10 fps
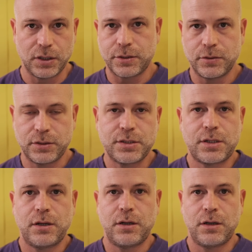So these
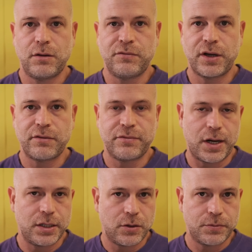are very
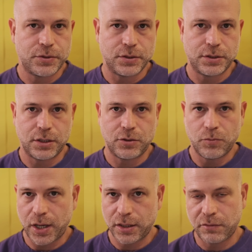valid options that you
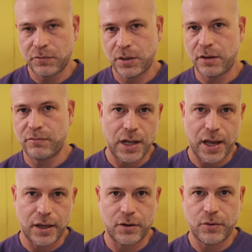might even have
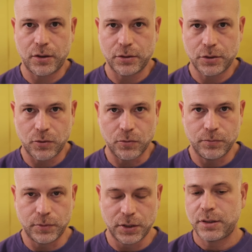lying around at home.